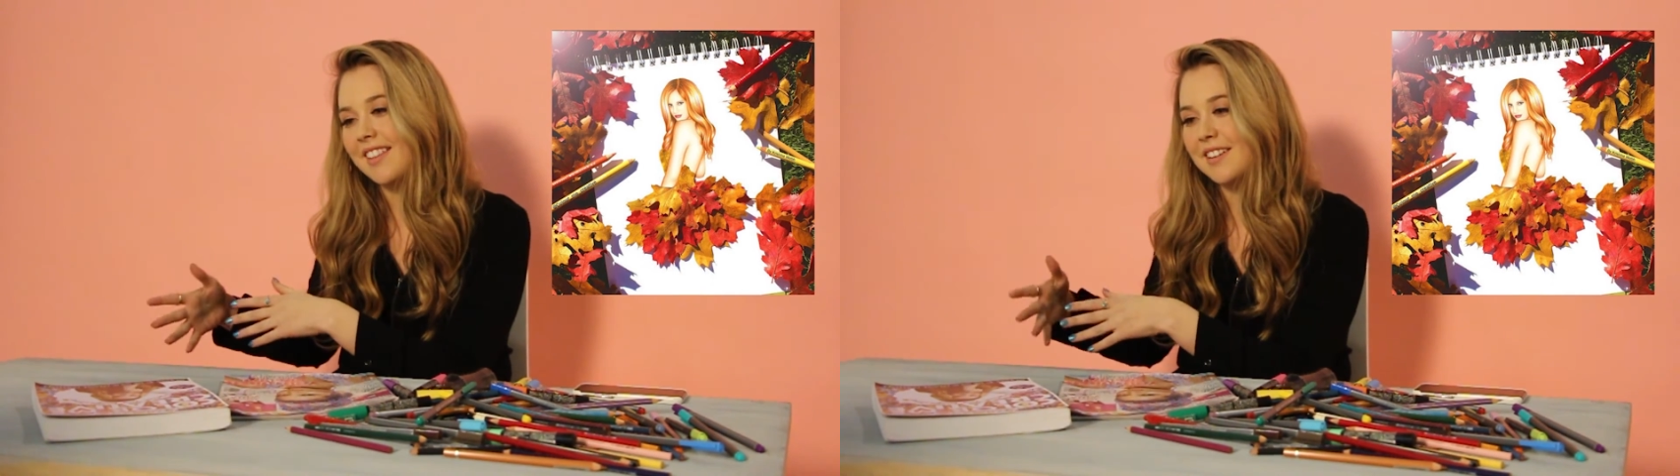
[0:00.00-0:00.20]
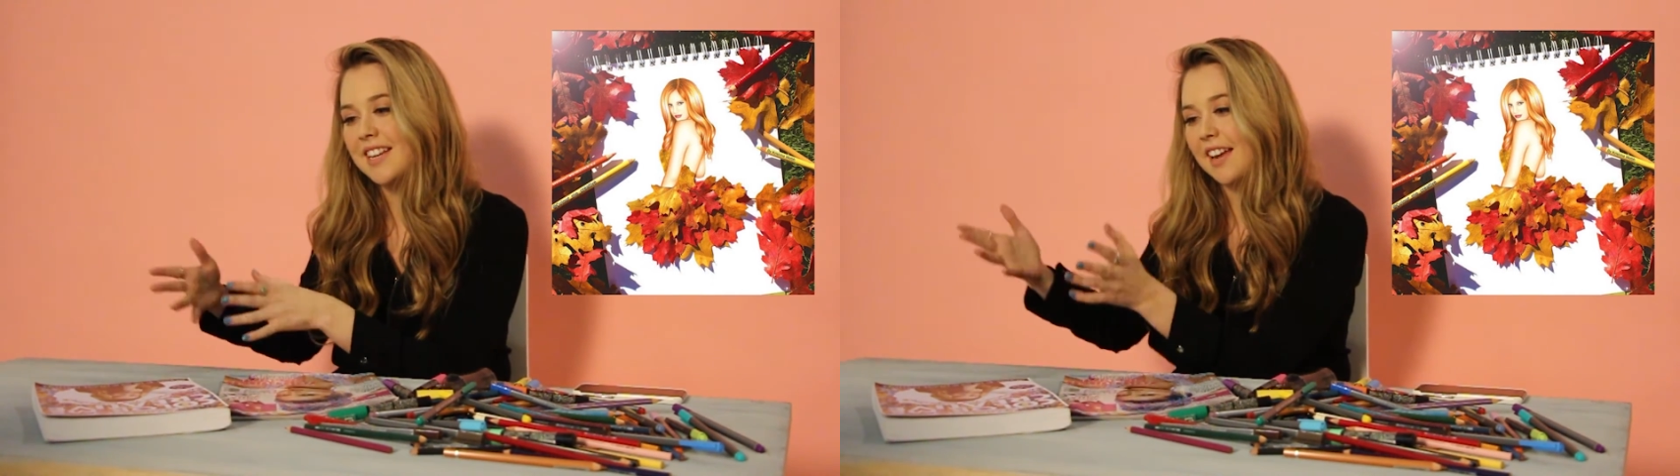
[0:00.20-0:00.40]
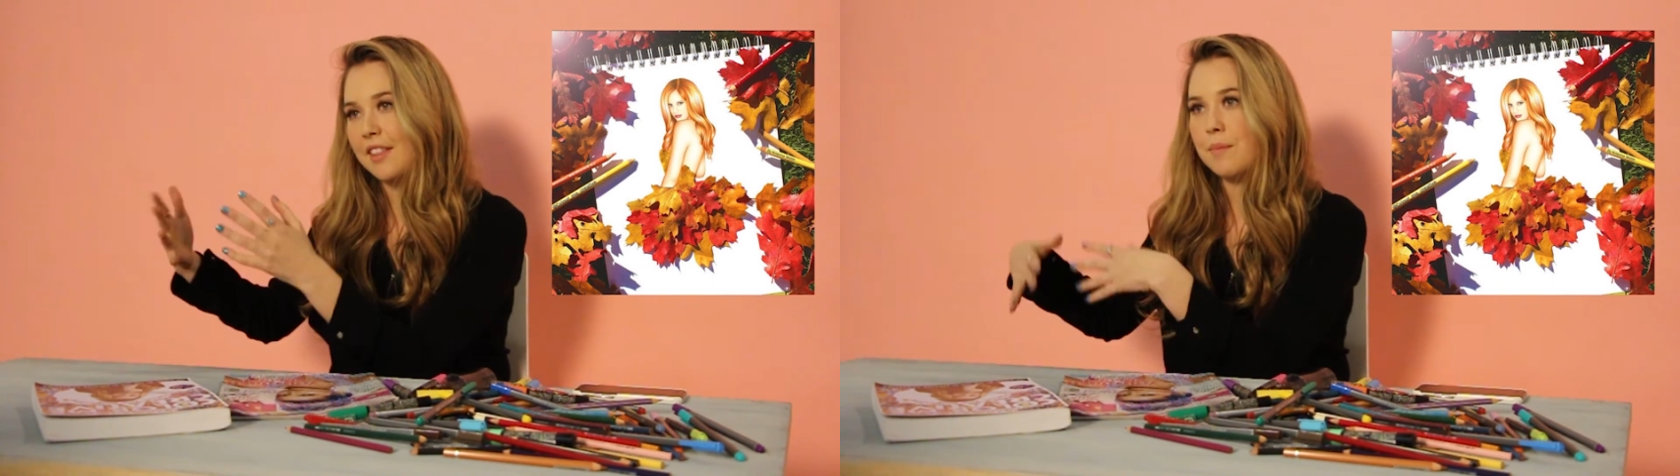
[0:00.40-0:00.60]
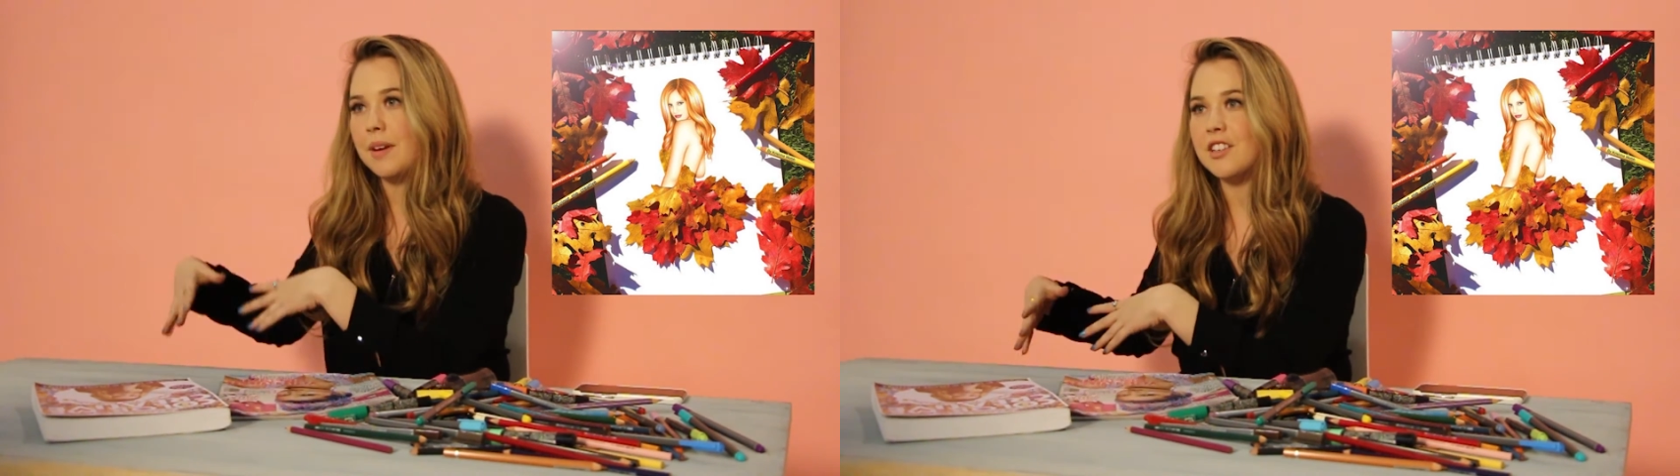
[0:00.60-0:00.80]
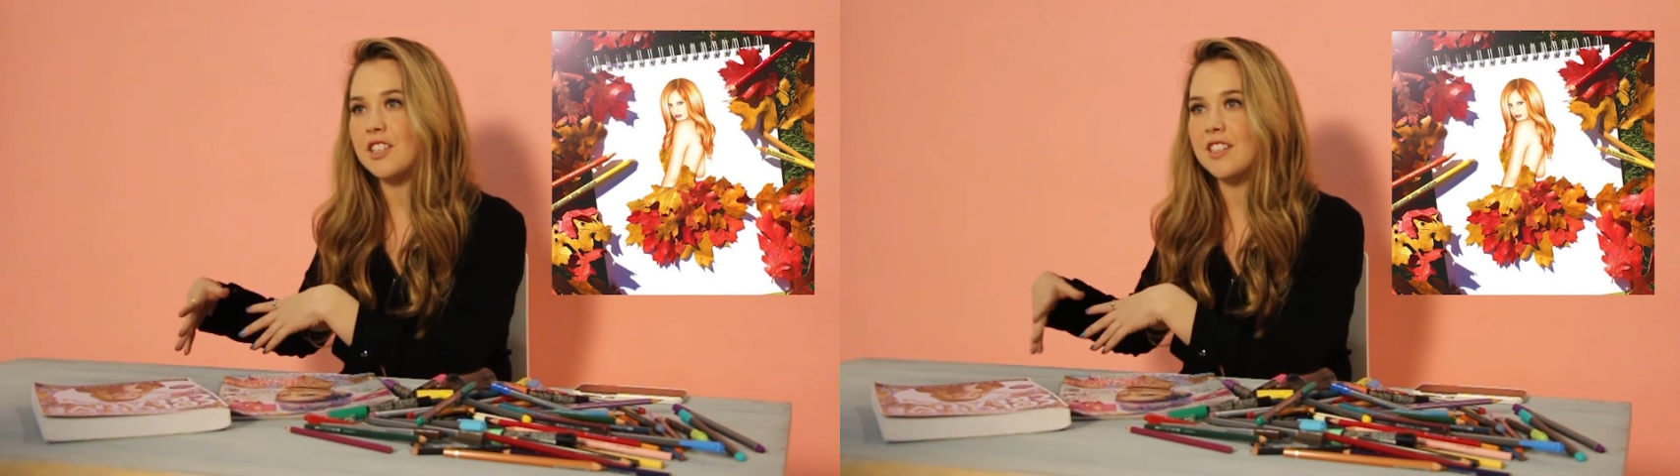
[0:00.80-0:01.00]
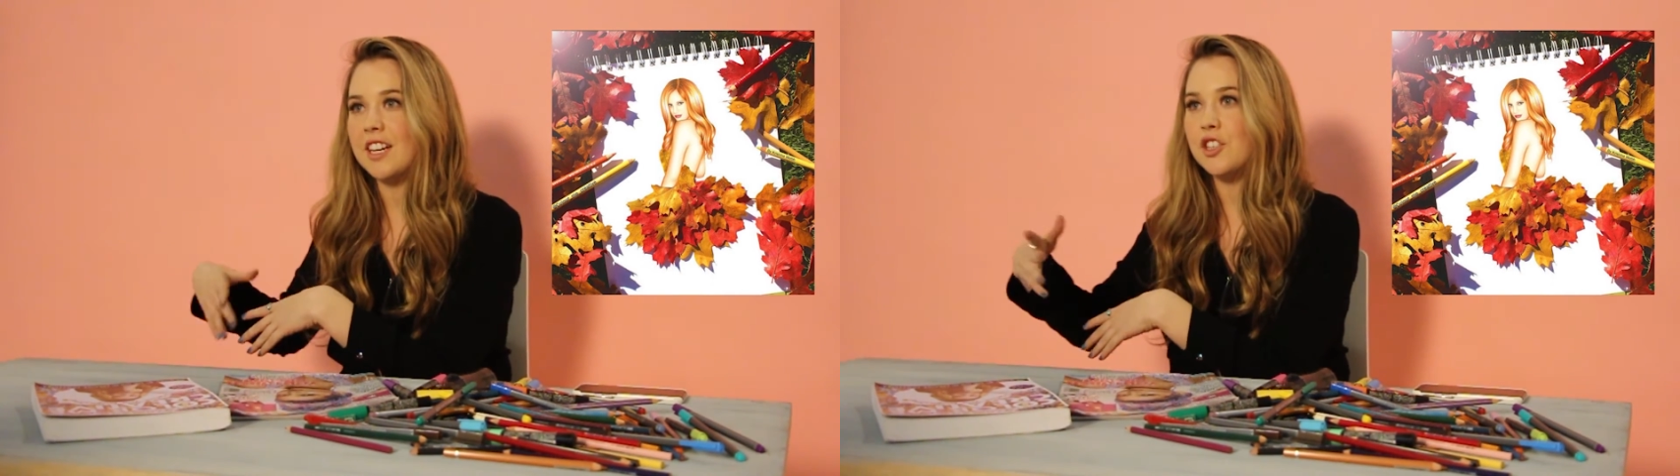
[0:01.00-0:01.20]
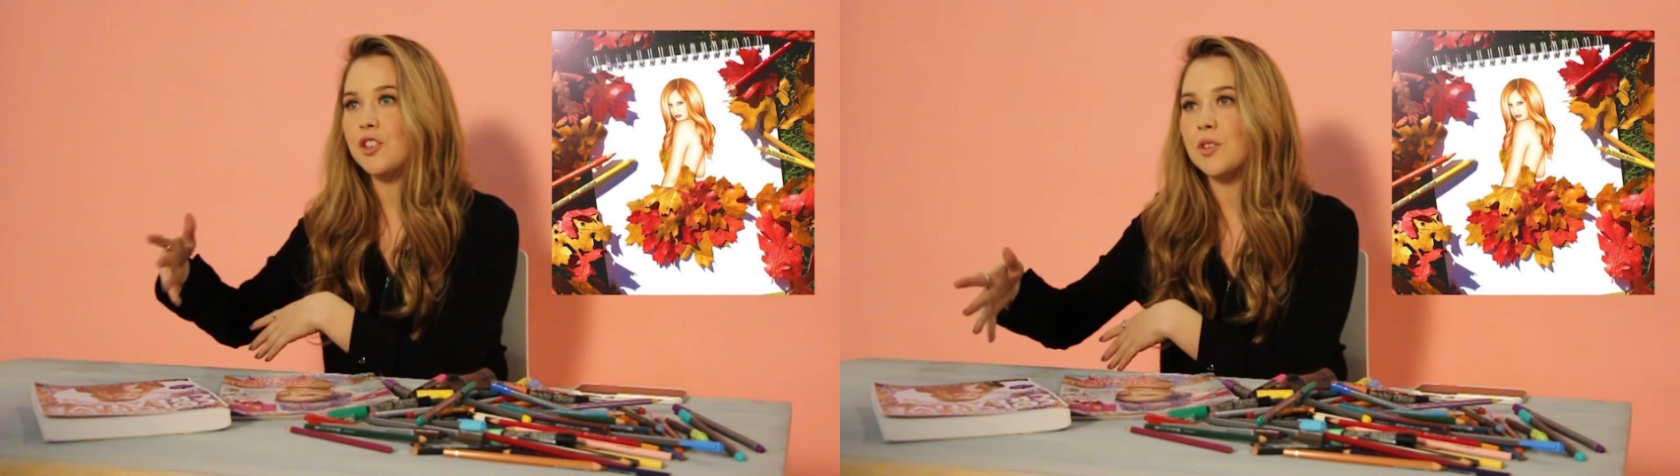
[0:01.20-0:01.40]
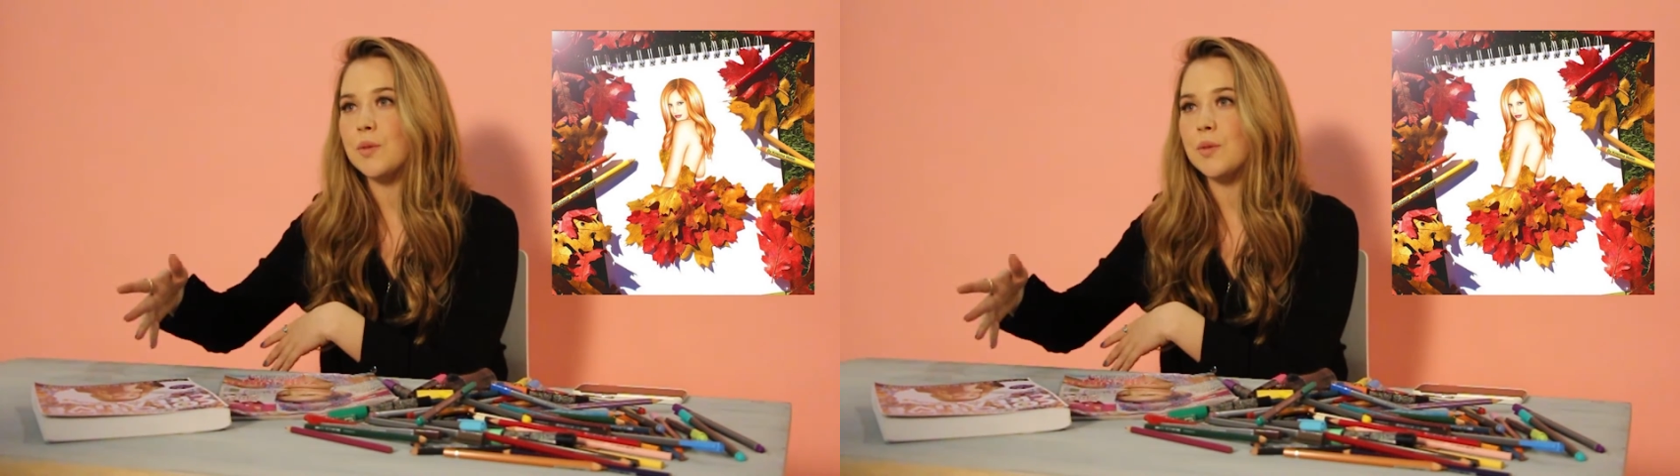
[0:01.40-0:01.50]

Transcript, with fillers: They tag their pictures and I choose